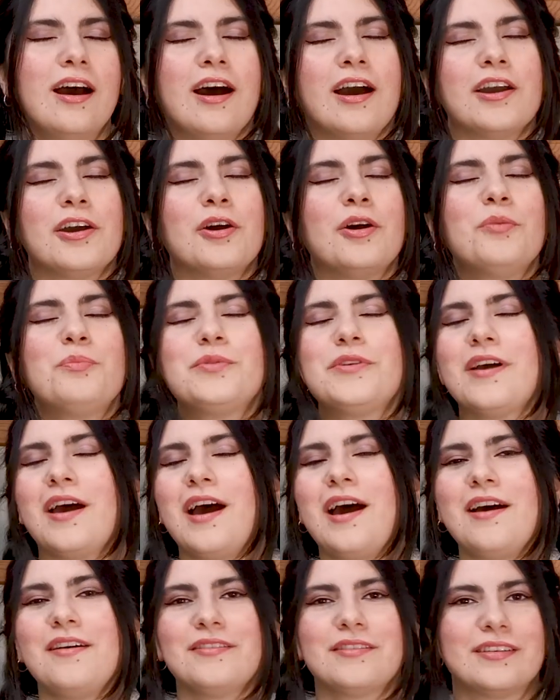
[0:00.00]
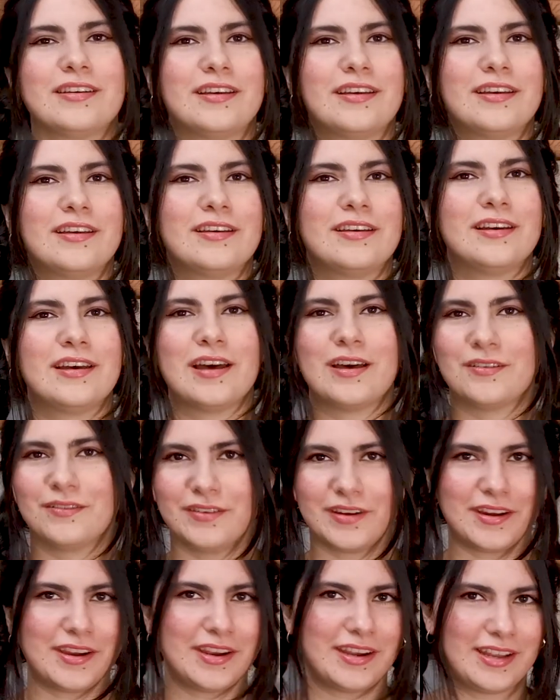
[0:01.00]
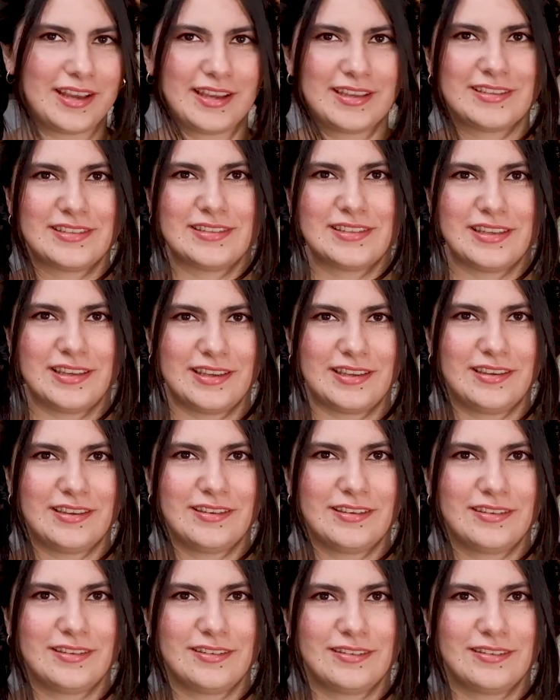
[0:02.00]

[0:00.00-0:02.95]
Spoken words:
I hope you have a very nice day.